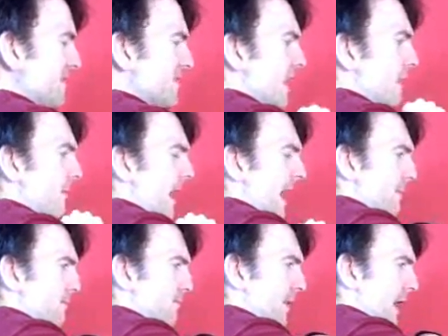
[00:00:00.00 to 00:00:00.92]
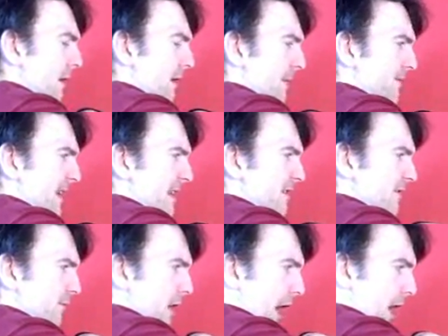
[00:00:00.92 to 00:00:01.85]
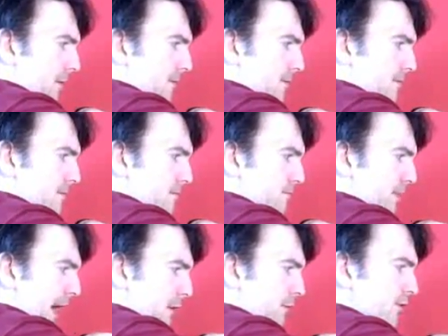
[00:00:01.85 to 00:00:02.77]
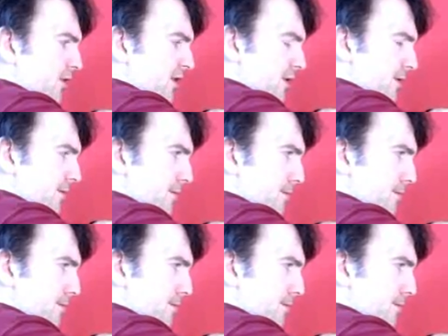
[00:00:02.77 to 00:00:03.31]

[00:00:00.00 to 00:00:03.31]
So, but feeders what? Boats.